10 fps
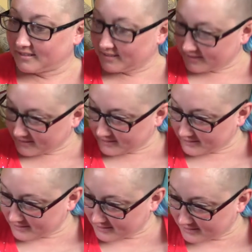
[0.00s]

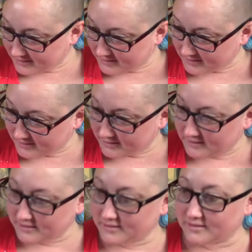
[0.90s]

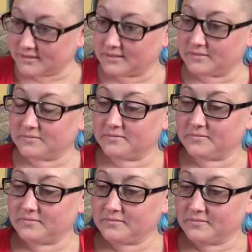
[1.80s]

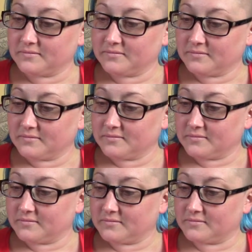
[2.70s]

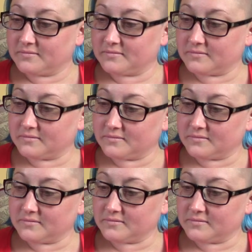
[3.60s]
(not speaking)